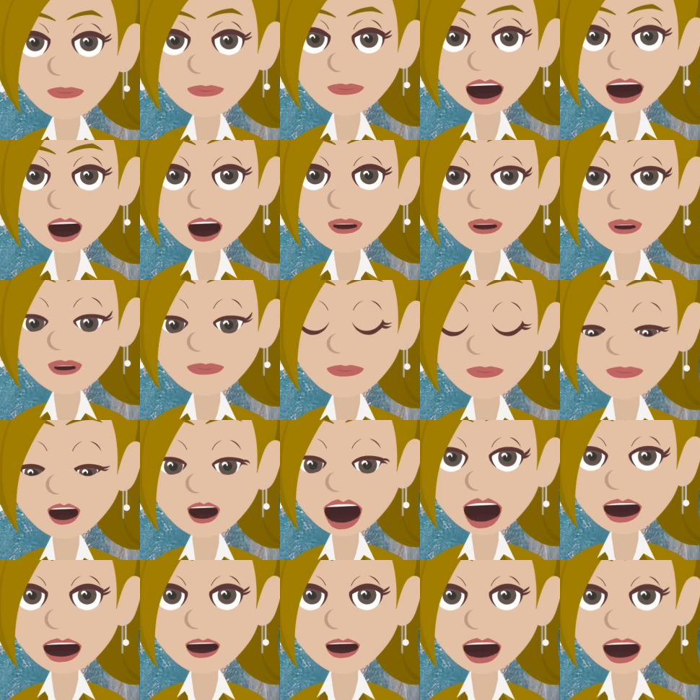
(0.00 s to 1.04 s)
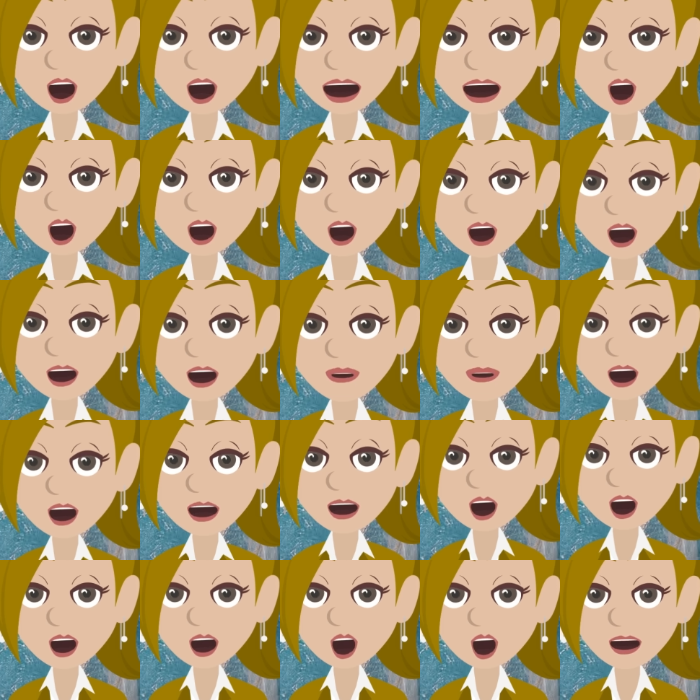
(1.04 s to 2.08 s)
So all day long, this is what
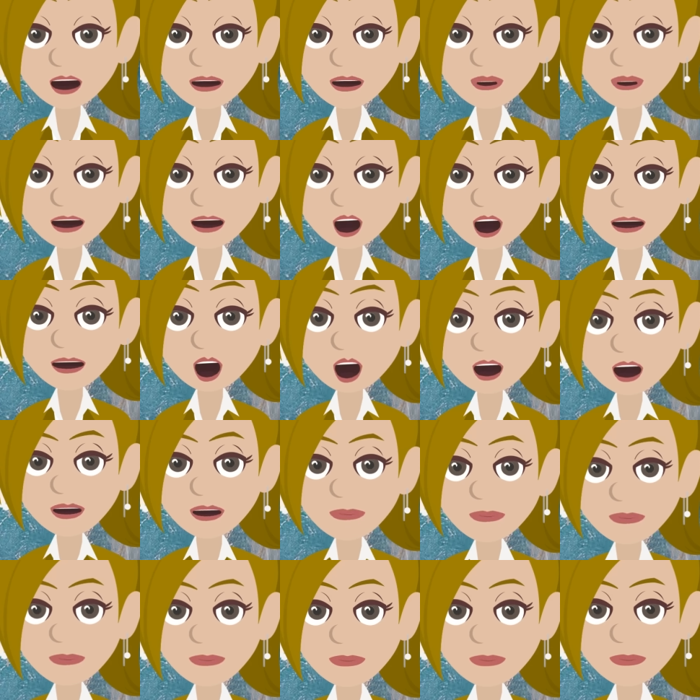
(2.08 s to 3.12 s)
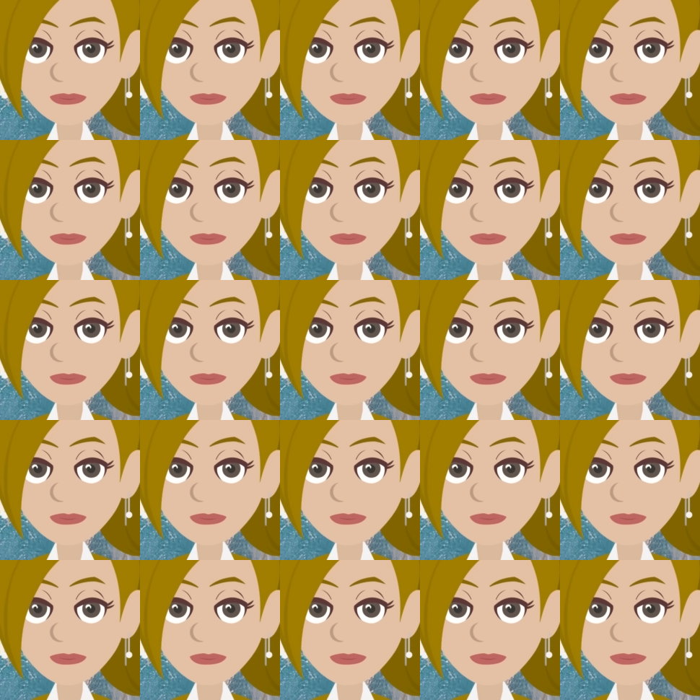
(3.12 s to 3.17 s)
we want you to think about.